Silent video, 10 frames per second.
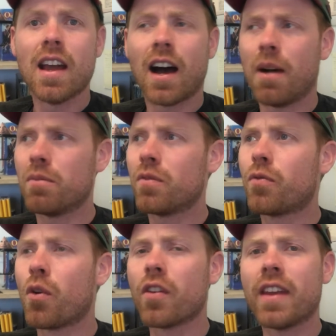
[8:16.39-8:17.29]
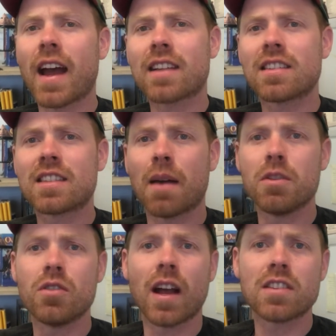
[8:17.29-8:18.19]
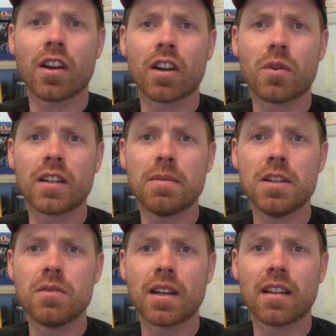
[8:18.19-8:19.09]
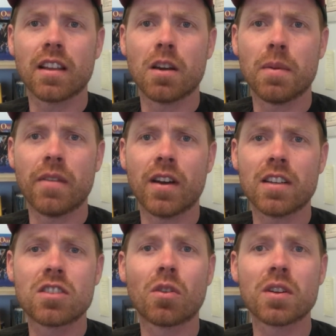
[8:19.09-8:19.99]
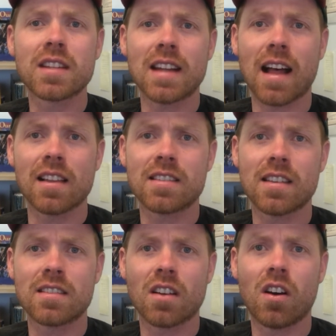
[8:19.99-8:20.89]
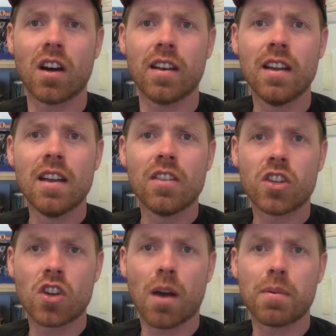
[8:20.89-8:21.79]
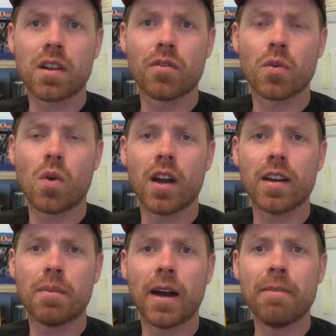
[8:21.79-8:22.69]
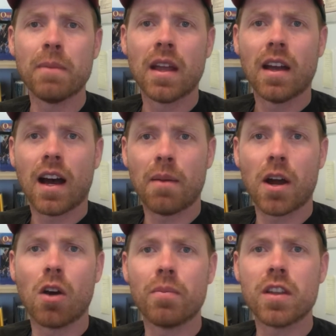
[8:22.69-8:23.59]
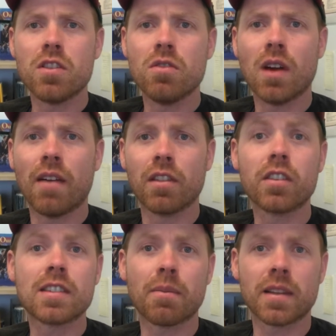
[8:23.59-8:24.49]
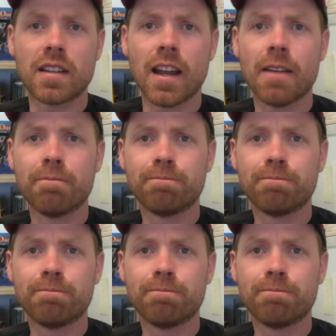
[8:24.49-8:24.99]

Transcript: Um, for the next assignment, you guys are going to be doing a little bit of a source analysis on the topic of Rwanda, but um, I hope that you have learned something today.